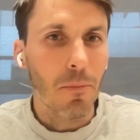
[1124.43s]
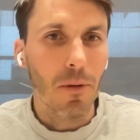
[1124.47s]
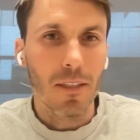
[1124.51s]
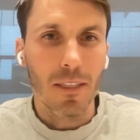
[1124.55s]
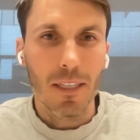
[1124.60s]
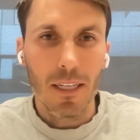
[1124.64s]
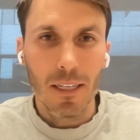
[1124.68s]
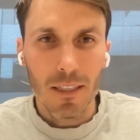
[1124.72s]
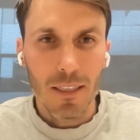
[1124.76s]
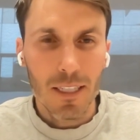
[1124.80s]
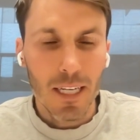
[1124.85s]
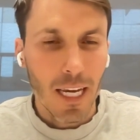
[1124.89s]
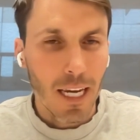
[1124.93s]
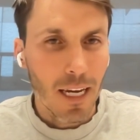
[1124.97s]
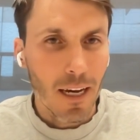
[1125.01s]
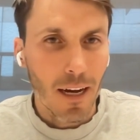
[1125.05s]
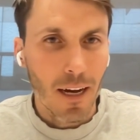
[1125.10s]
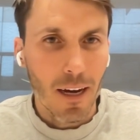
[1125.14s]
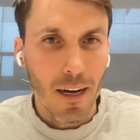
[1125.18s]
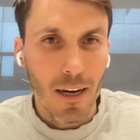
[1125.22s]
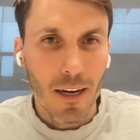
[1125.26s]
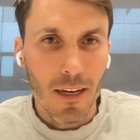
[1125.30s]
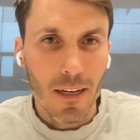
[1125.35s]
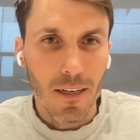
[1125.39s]
but didn't take
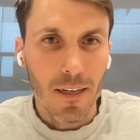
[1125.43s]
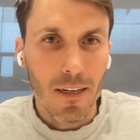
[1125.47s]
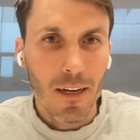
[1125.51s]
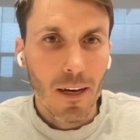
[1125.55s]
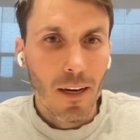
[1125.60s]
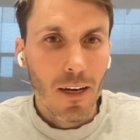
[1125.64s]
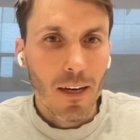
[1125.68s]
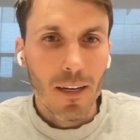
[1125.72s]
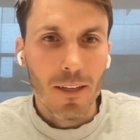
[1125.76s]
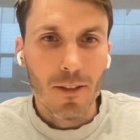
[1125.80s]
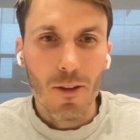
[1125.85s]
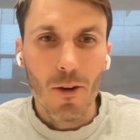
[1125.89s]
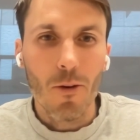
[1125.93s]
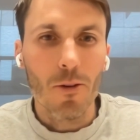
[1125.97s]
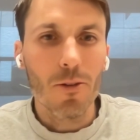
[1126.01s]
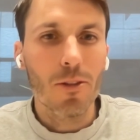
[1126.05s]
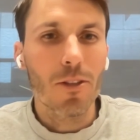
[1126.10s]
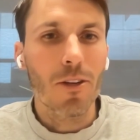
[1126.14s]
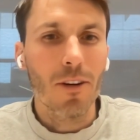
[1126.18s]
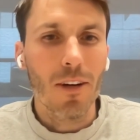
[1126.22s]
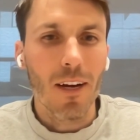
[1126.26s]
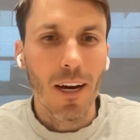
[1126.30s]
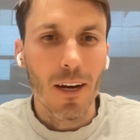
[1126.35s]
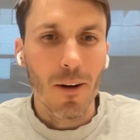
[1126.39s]
on it
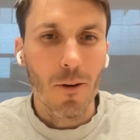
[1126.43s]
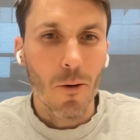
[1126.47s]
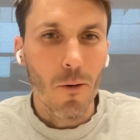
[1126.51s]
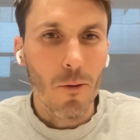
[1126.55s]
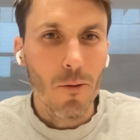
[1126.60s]
took on